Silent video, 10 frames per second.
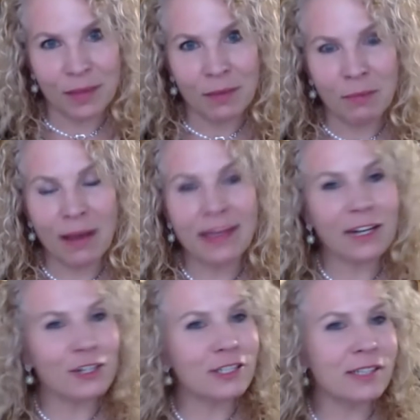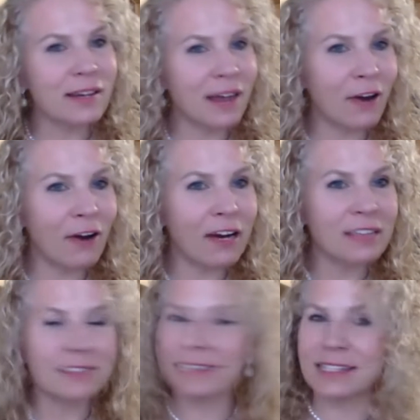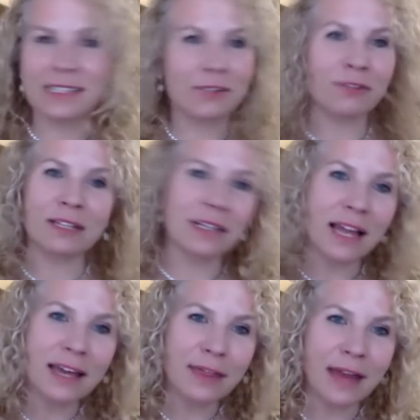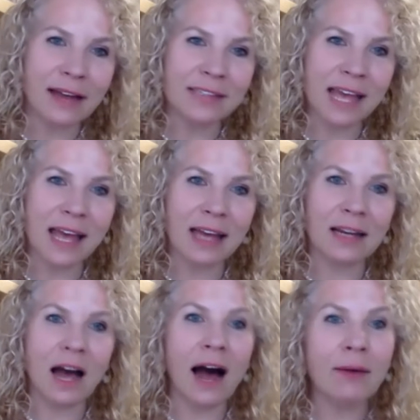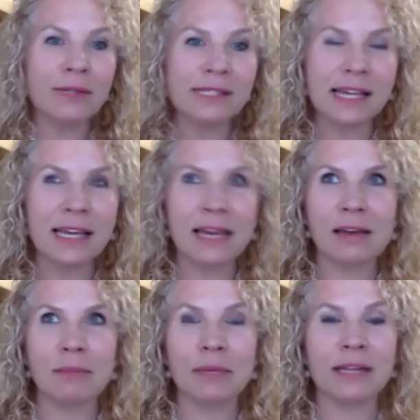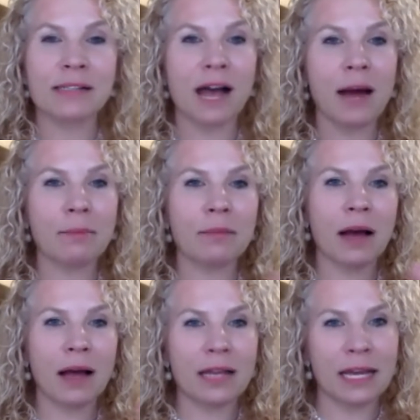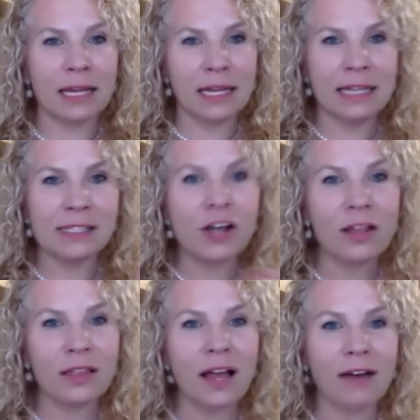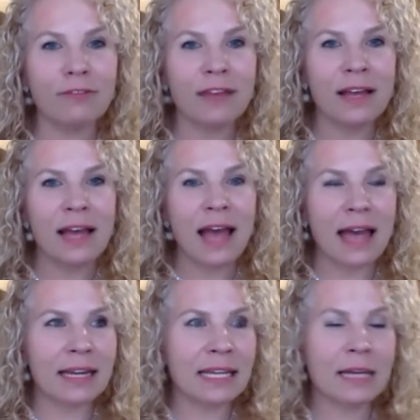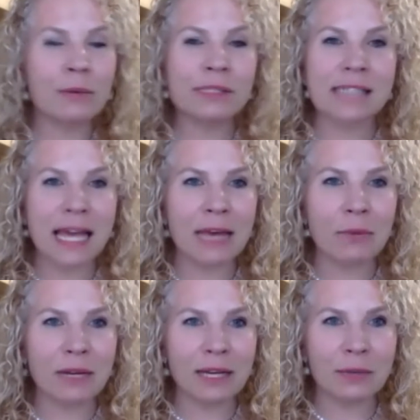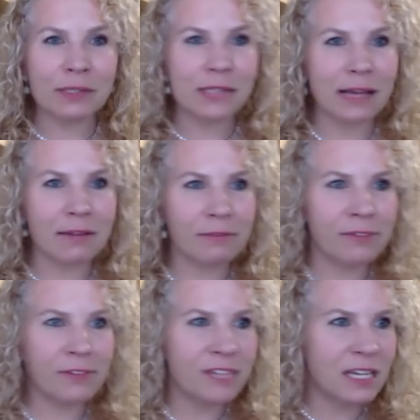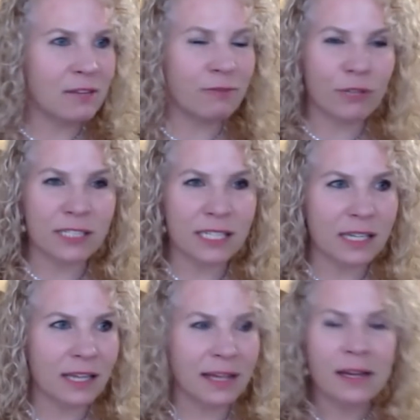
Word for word: my younger son Eric doesn't really like that. And I was thinking because I'm he's not love and he was saying when he was like 15, 14 like